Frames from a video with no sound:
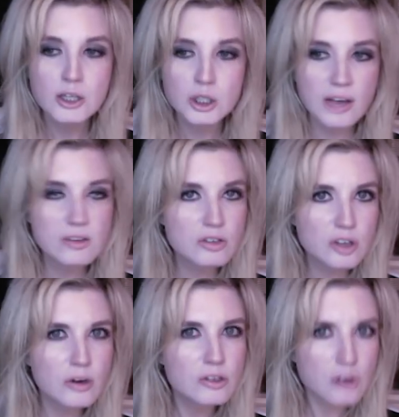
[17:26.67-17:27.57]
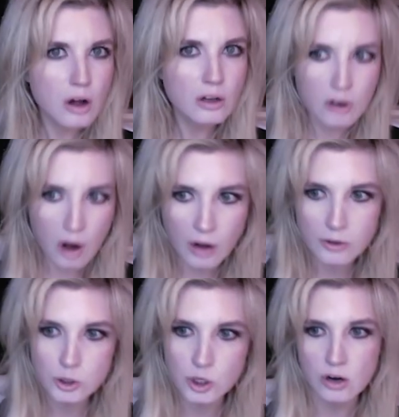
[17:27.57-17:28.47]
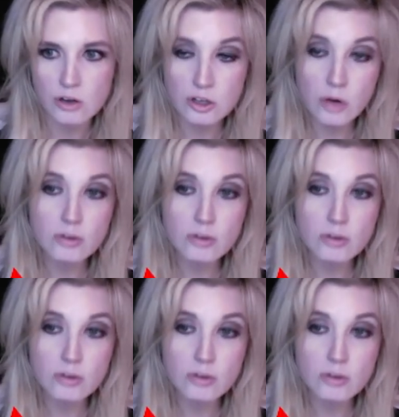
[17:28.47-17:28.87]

She has a series called College Girl. So